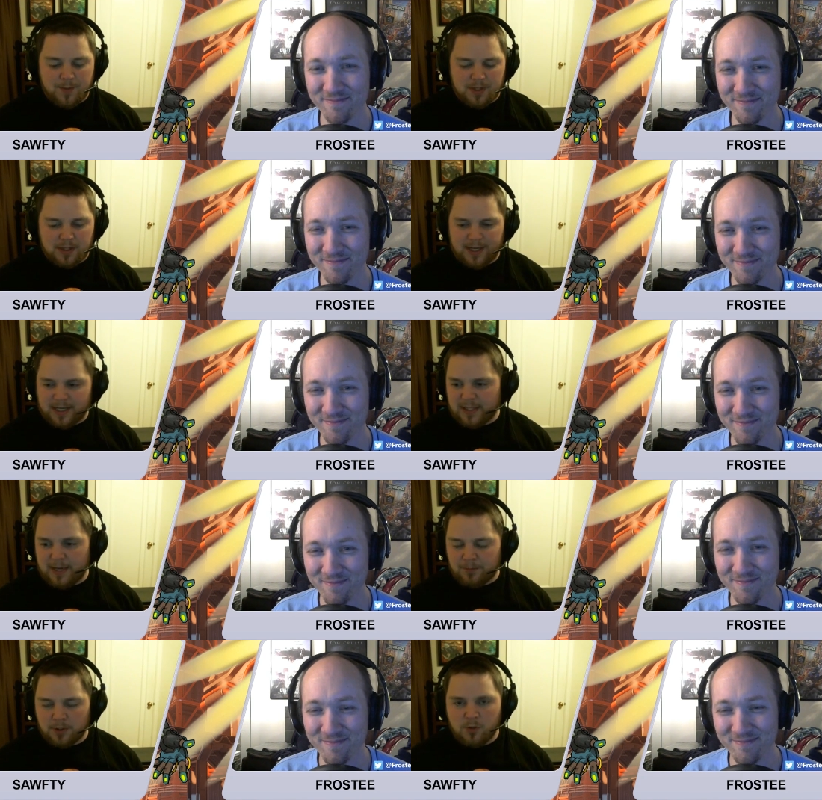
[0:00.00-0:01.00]
Speaker 1: skin, but like a
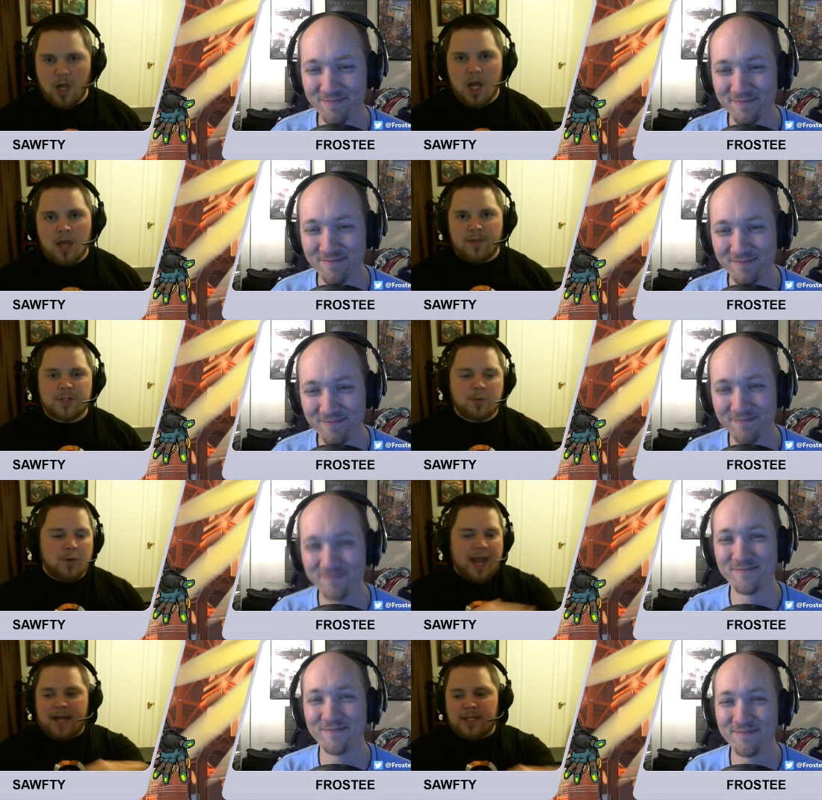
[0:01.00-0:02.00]
light blue. This
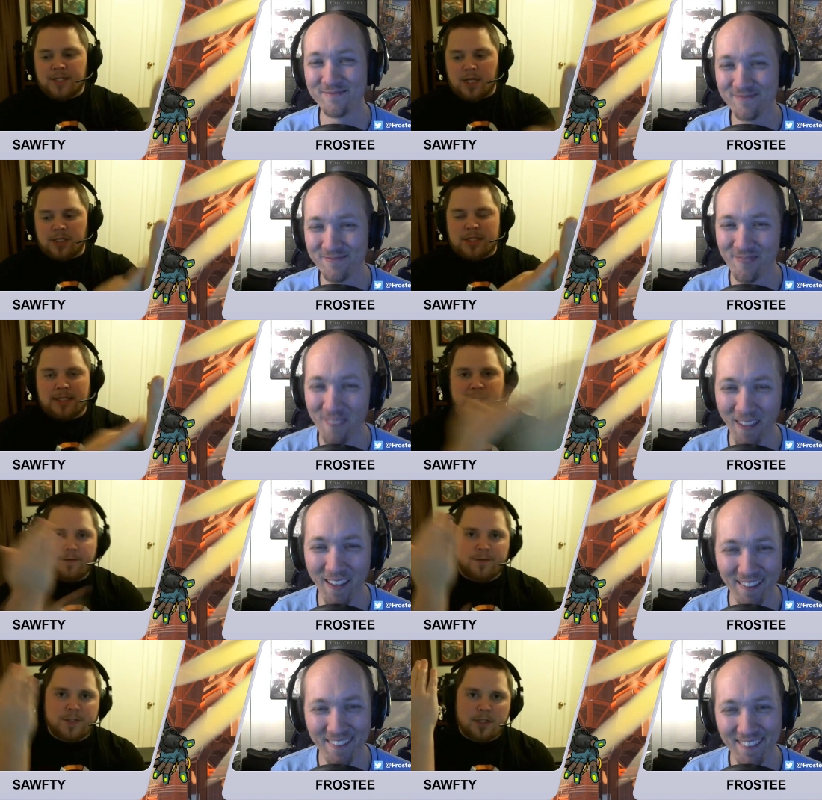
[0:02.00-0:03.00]
one adds on
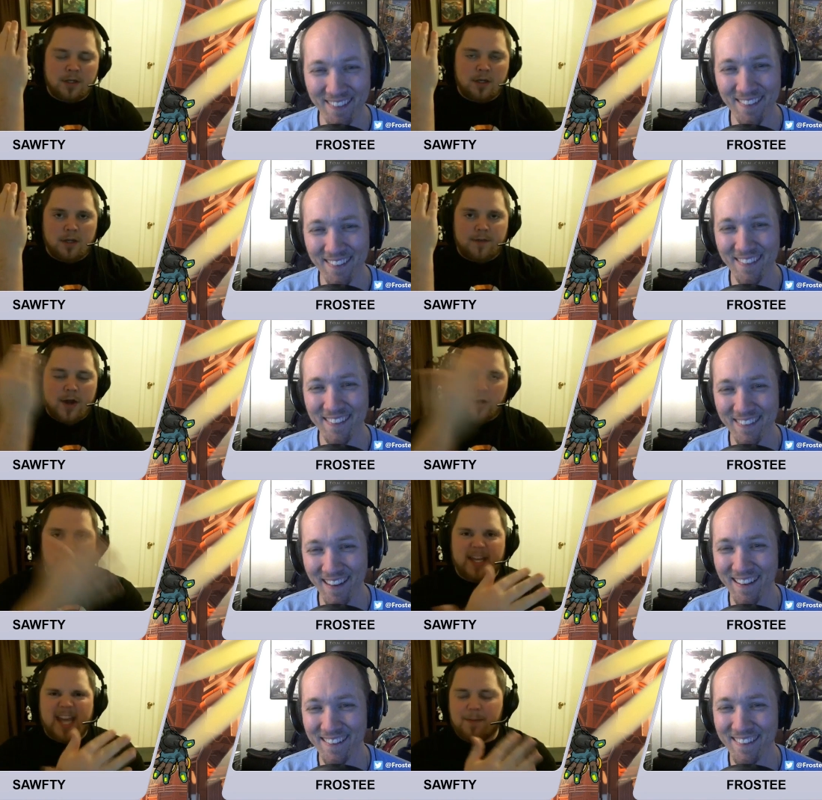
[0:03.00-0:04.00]
sleeves yeah. that
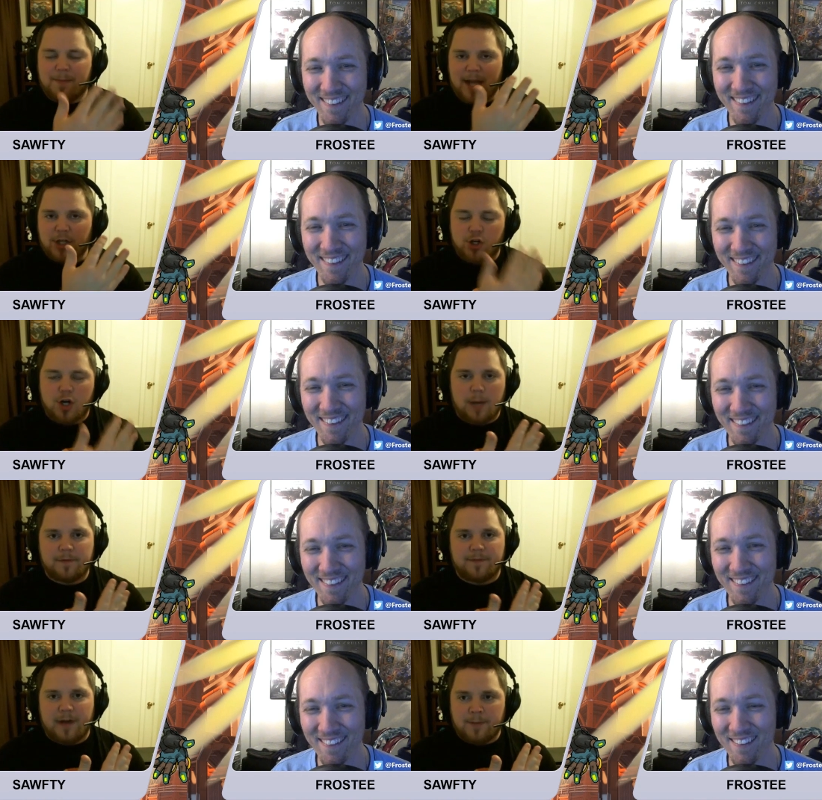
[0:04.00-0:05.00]
are like a mesh or
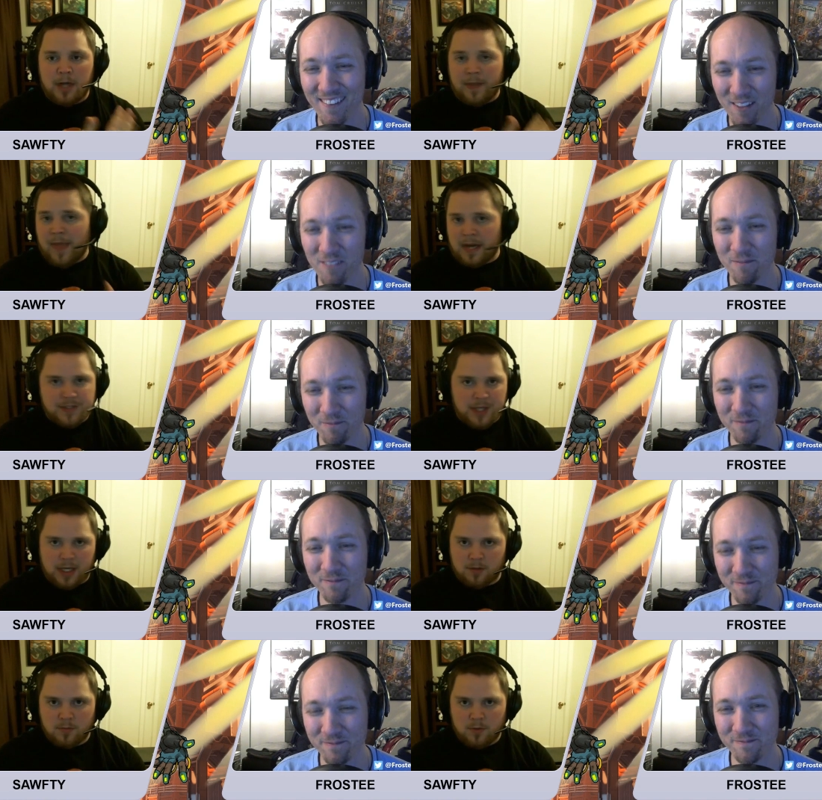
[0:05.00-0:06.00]
carbon fiber, and that is
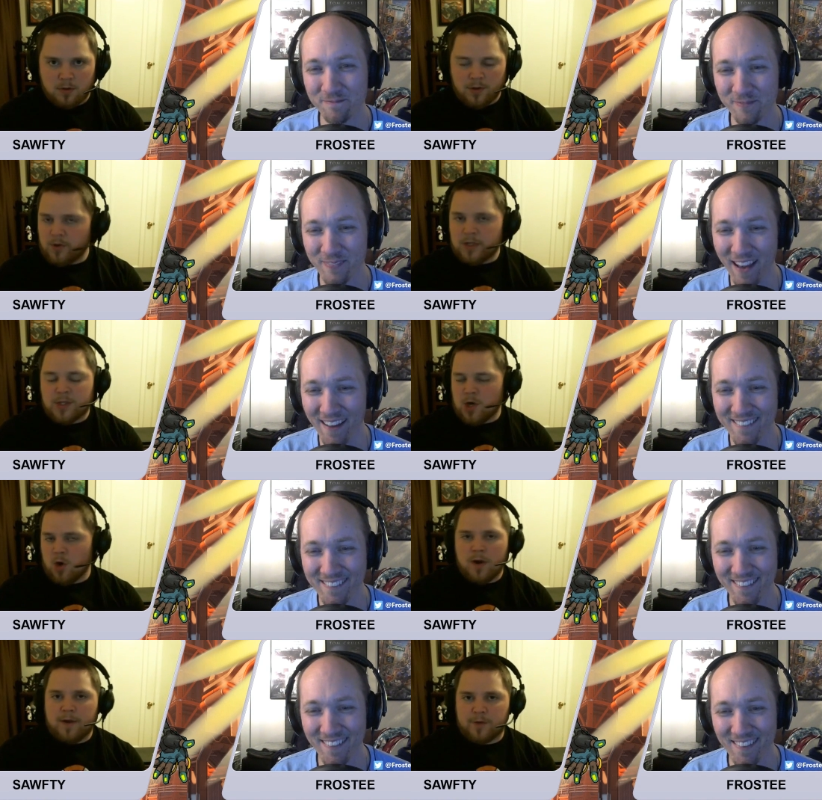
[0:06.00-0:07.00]
it. Yeah. There is
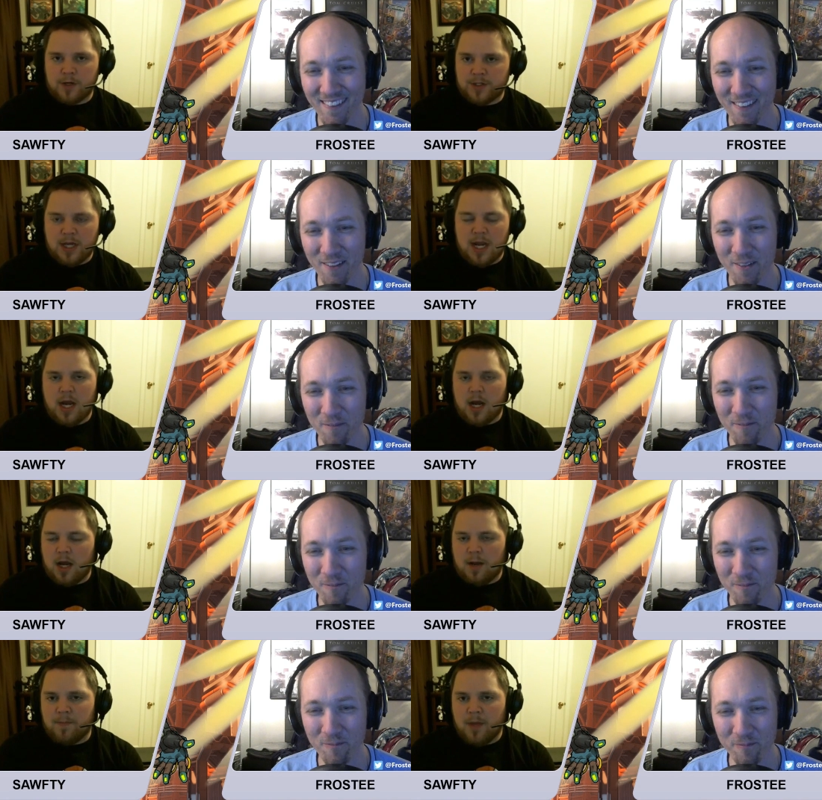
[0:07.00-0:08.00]
no difference.
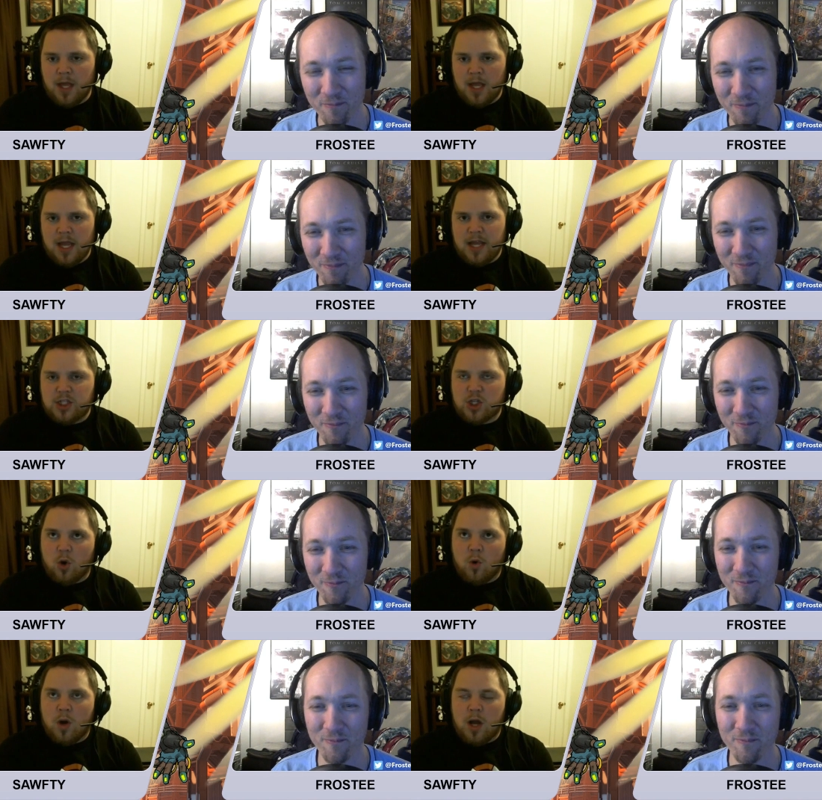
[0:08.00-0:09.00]
Um,
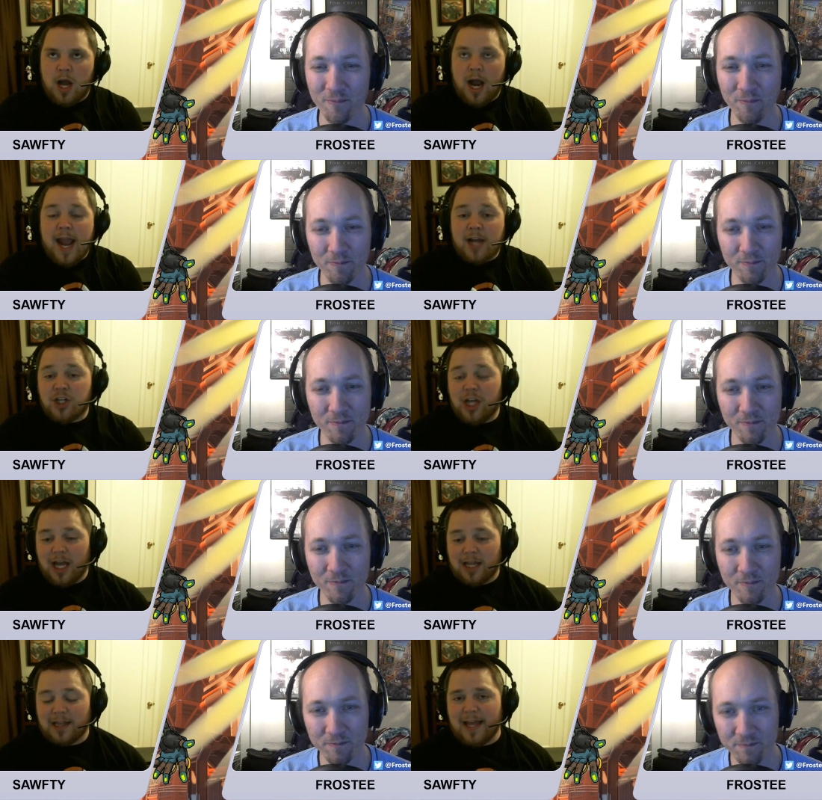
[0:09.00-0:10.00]
so I
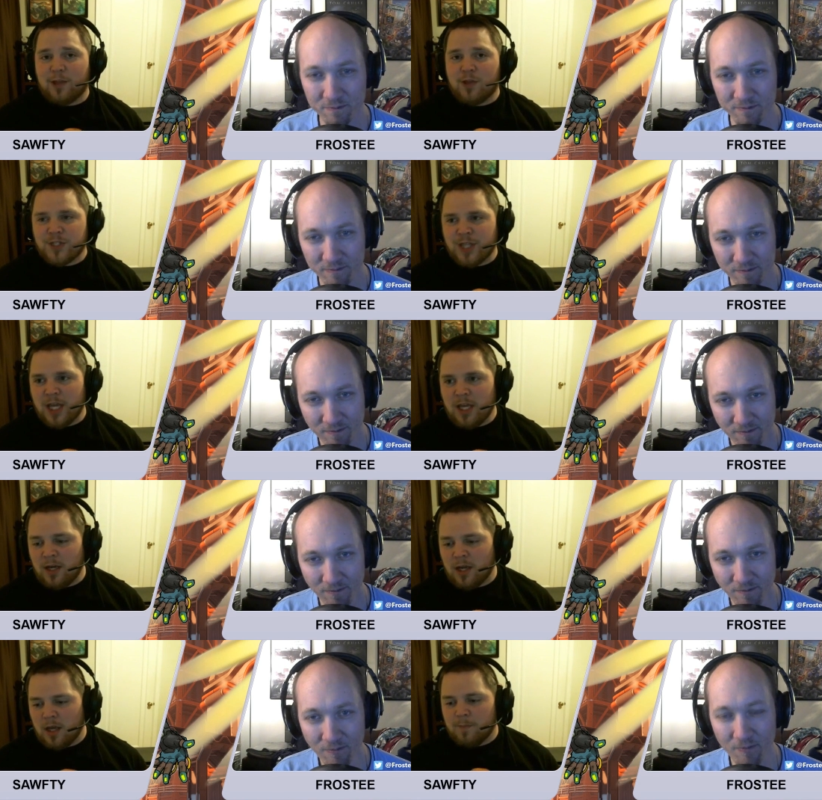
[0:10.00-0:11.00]
actually like the
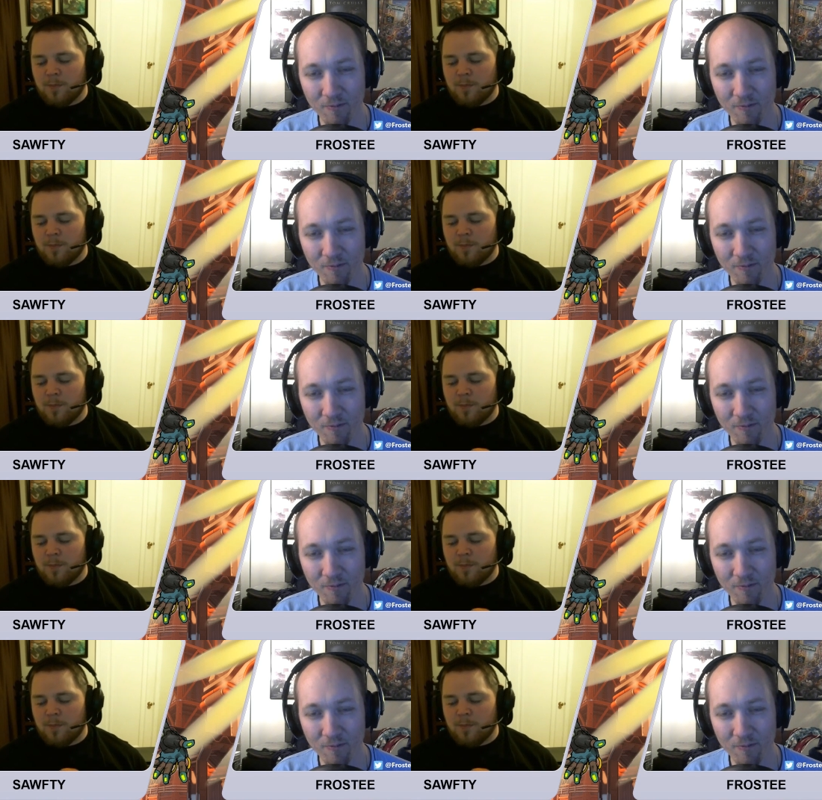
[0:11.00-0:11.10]
skin